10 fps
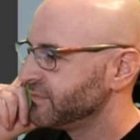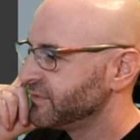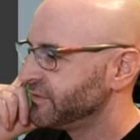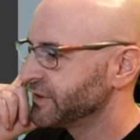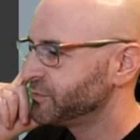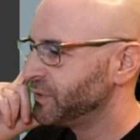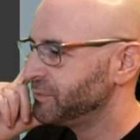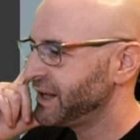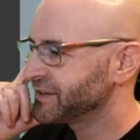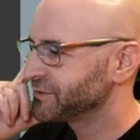Fix one
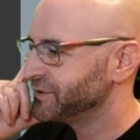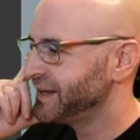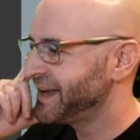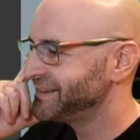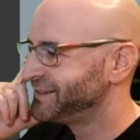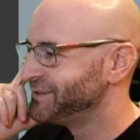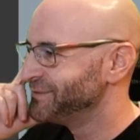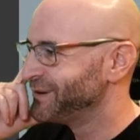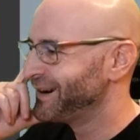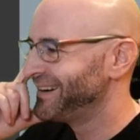black screen, add two
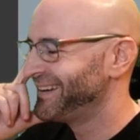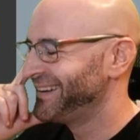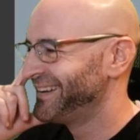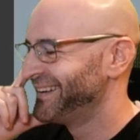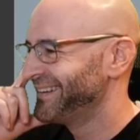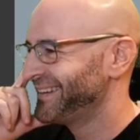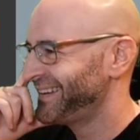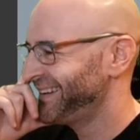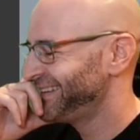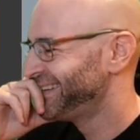more.
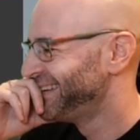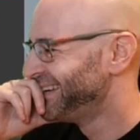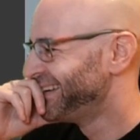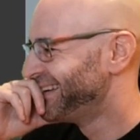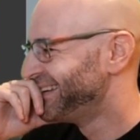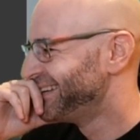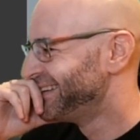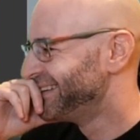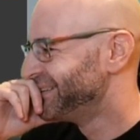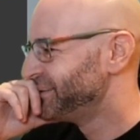
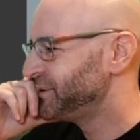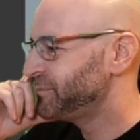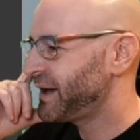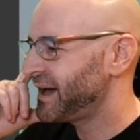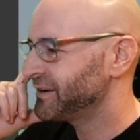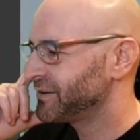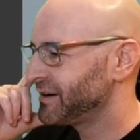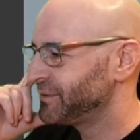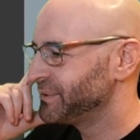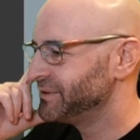Will you panic
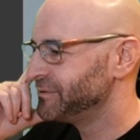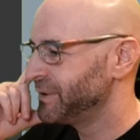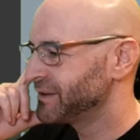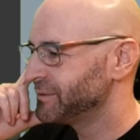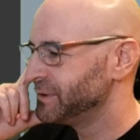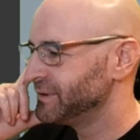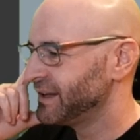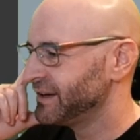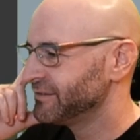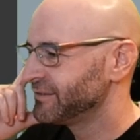cry once you make the build
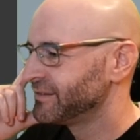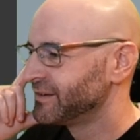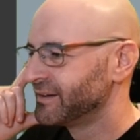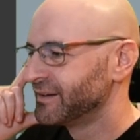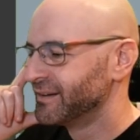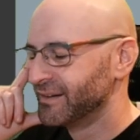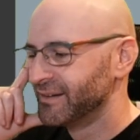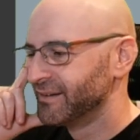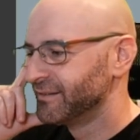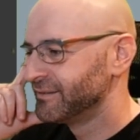live?
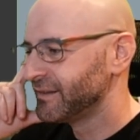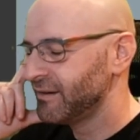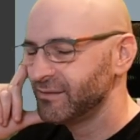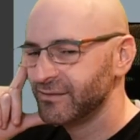No?